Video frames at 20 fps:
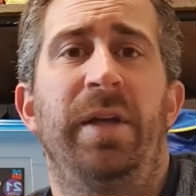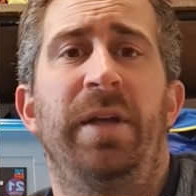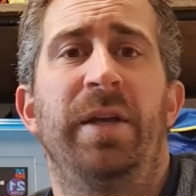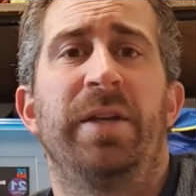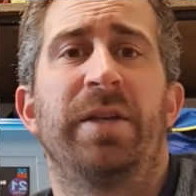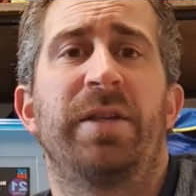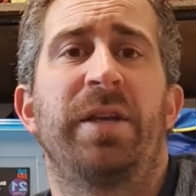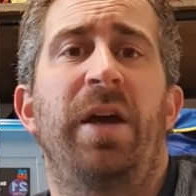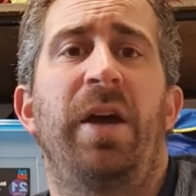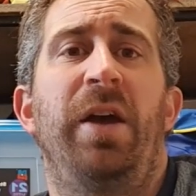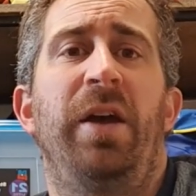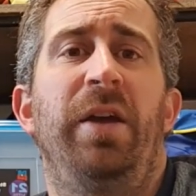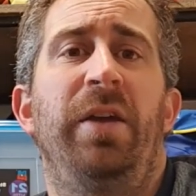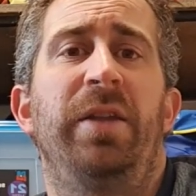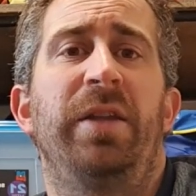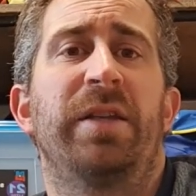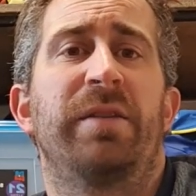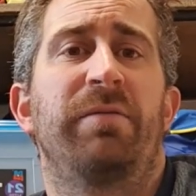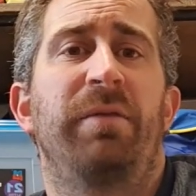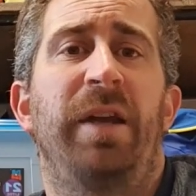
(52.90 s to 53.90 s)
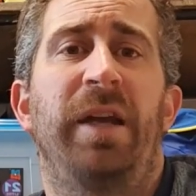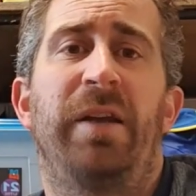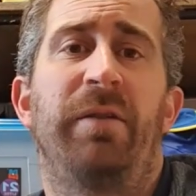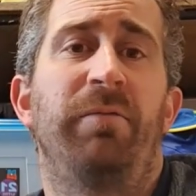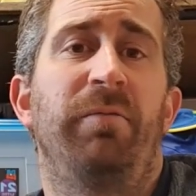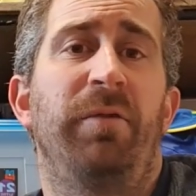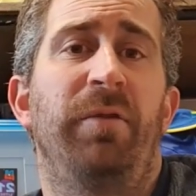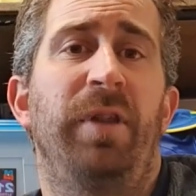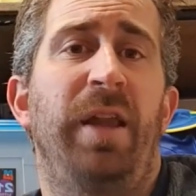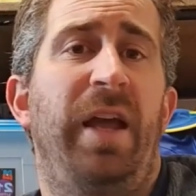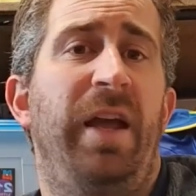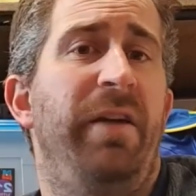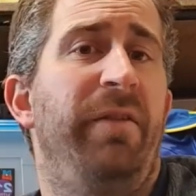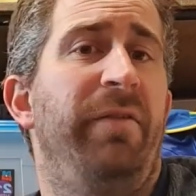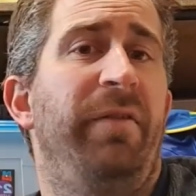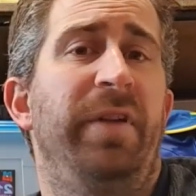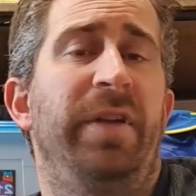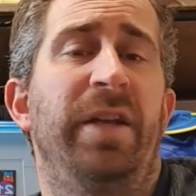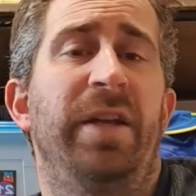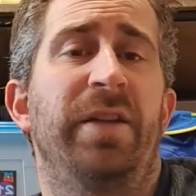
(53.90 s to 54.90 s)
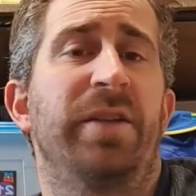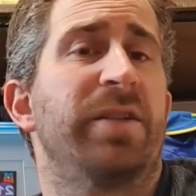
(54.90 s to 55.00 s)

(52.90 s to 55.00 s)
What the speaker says: So this week we'll have another